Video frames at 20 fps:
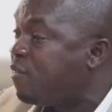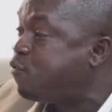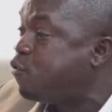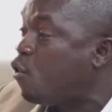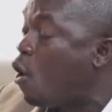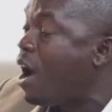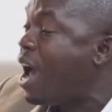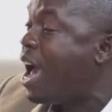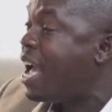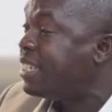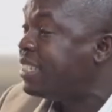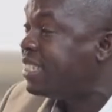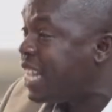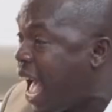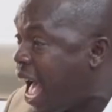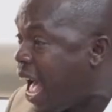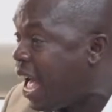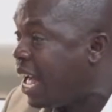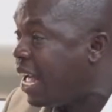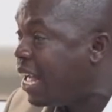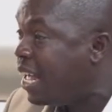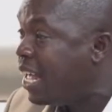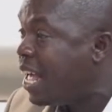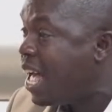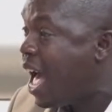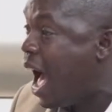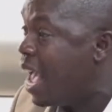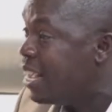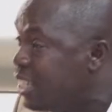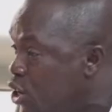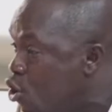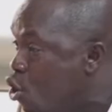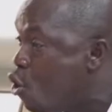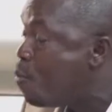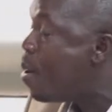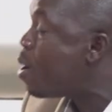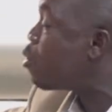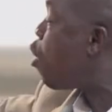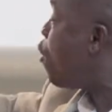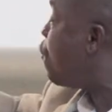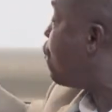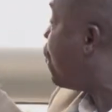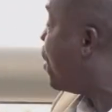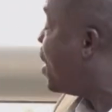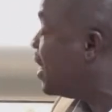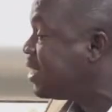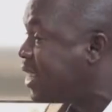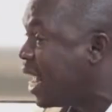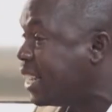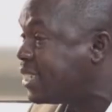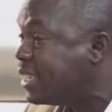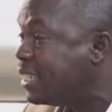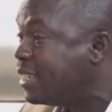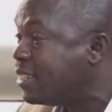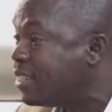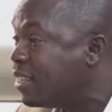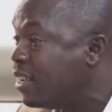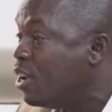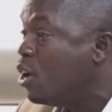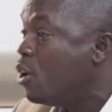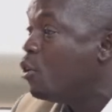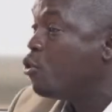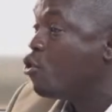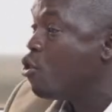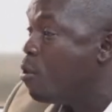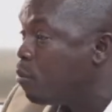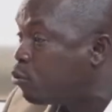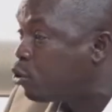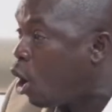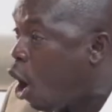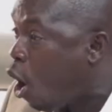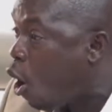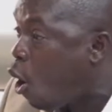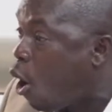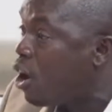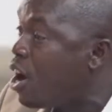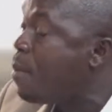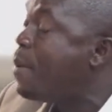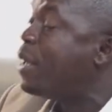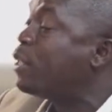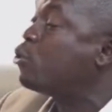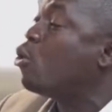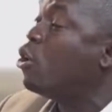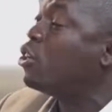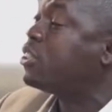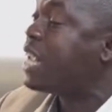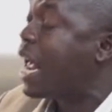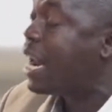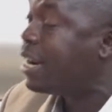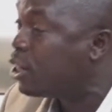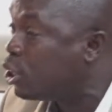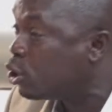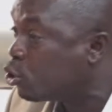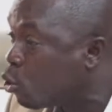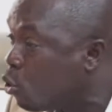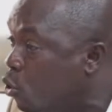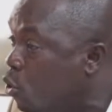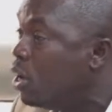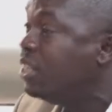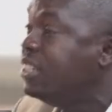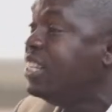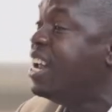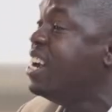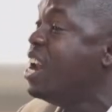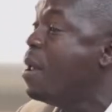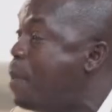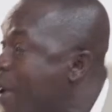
for enya, a Uber come filling station. Doom so, honey petrol shell also, you need